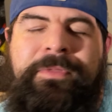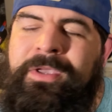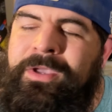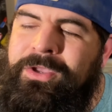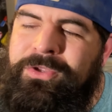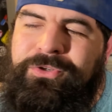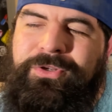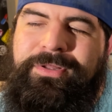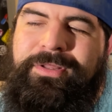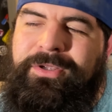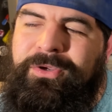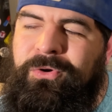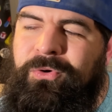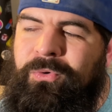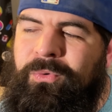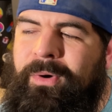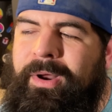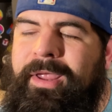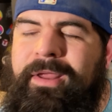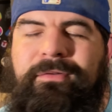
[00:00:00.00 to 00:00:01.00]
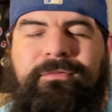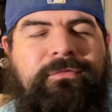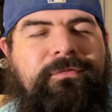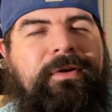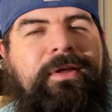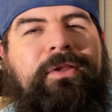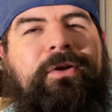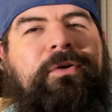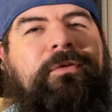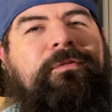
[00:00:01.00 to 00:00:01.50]
just a great
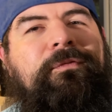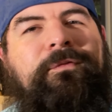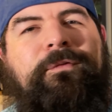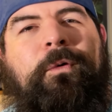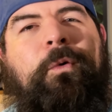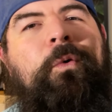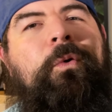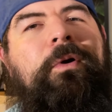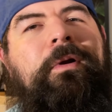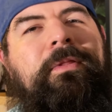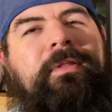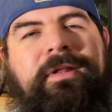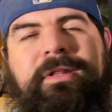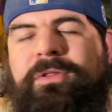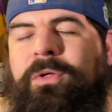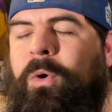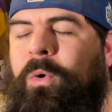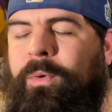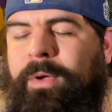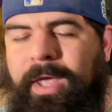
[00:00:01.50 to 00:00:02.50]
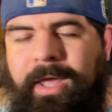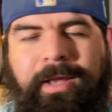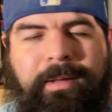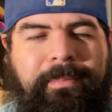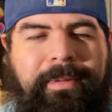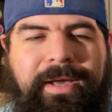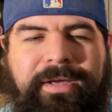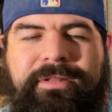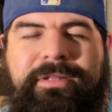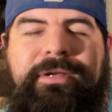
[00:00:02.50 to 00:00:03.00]
filler for this whole King of
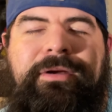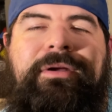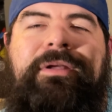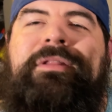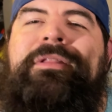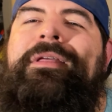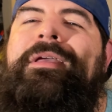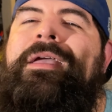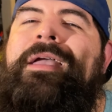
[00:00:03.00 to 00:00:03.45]
Black series.